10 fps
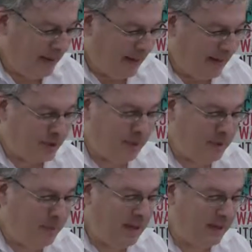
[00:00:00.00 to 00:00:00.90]
It seemed
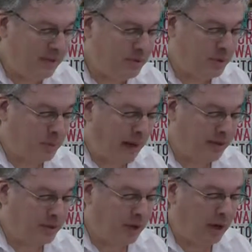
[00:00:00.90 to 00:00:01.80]
to me that this was about
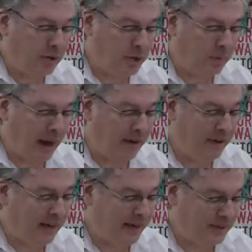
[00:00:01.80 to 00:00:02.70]
as close to
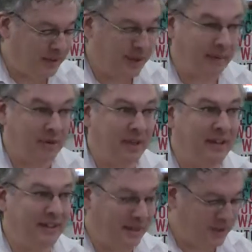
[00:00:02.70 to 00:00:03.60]
paradise as I was
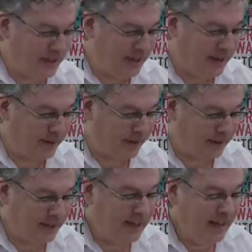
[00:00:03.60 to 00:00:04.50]
likely to see on
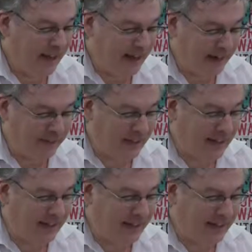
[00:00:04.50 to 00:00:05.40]
Earth, and after
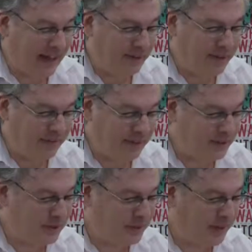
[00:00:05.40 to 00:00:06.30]
that I got down to the
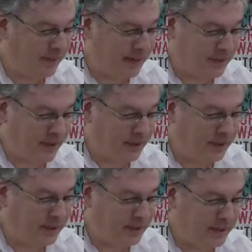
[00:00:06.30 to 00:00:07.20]
village as often as I
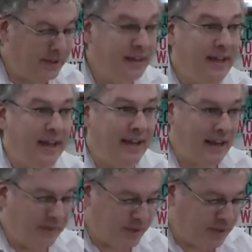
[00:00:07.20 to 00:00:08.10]
could. It
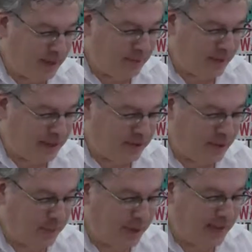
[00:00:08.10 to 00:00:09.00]
never seemed less
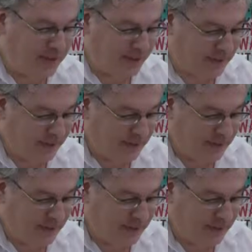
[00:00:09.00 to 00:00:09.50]
than amazing.